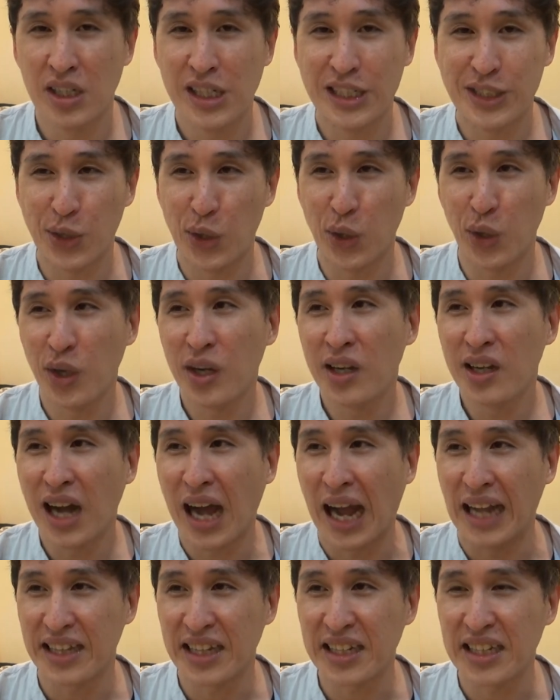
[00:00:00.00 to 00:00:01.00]
so
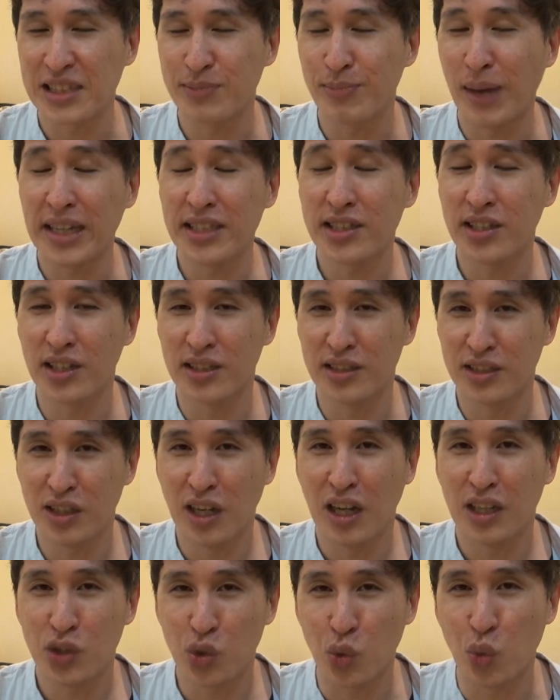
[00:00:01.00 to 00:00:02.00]
I think it's my turn
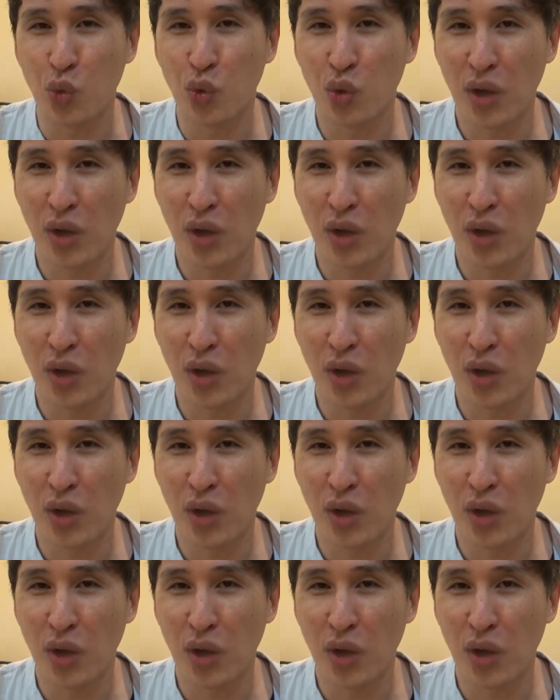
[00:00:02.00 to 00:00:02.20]
to